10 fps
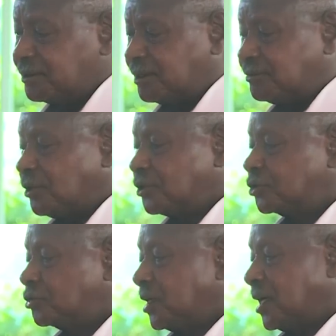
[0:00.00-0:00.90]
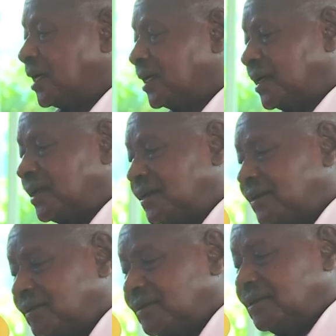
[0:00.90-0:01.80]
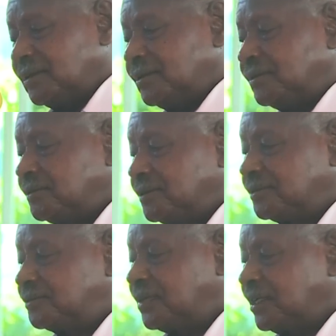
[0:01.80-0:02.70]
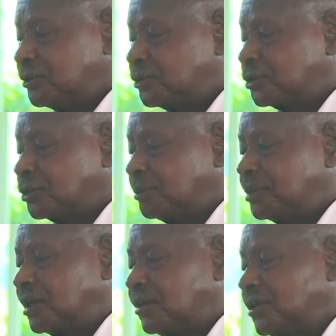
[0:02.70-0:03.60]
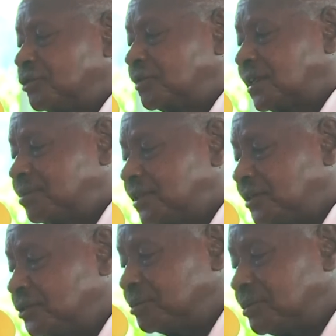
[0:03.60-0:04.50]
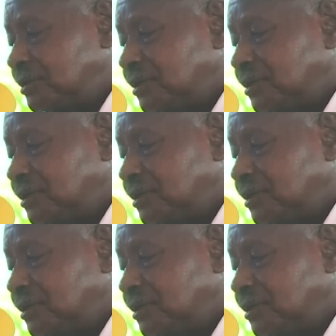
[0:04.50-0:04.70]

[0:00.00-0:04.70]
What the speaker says: of Austria-Hungary failed to stop the rise of capitalism